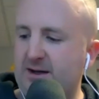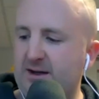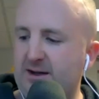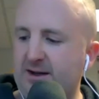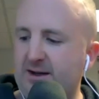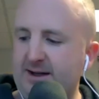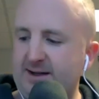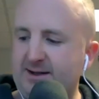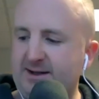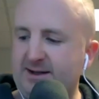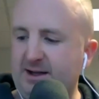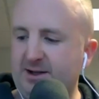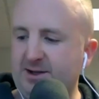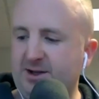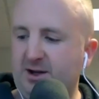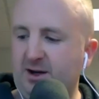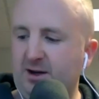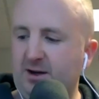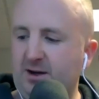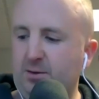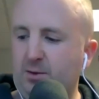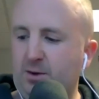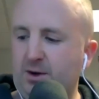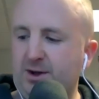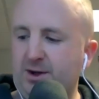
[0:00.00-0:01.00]
That sounds good.
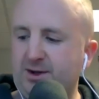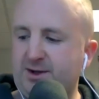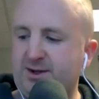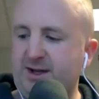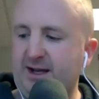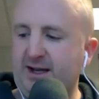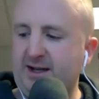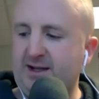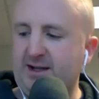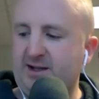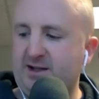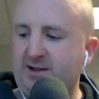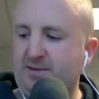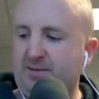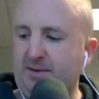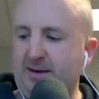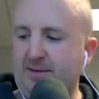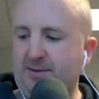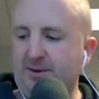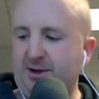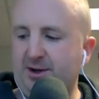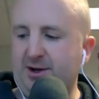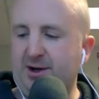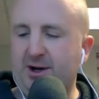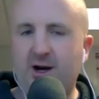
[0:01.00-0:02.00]
One of those things just to be
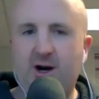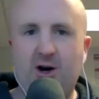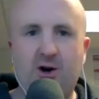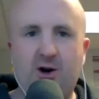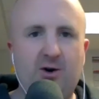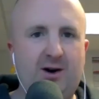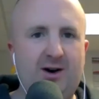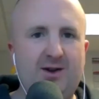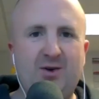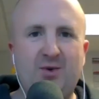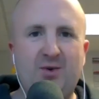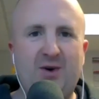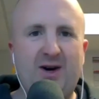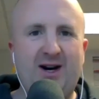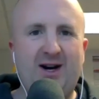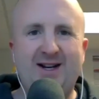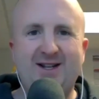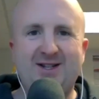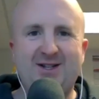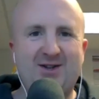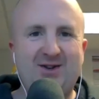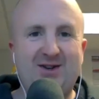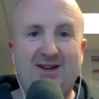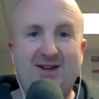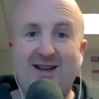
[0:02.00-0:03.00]
able to know.
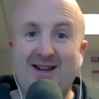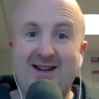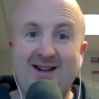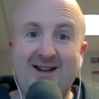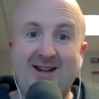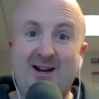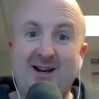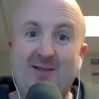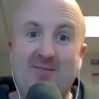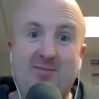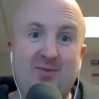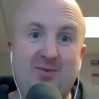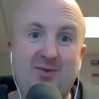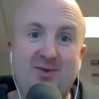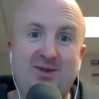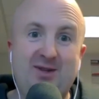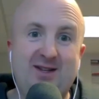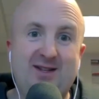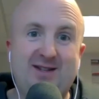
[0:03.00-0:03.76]
Otherwise, you end up with yeah.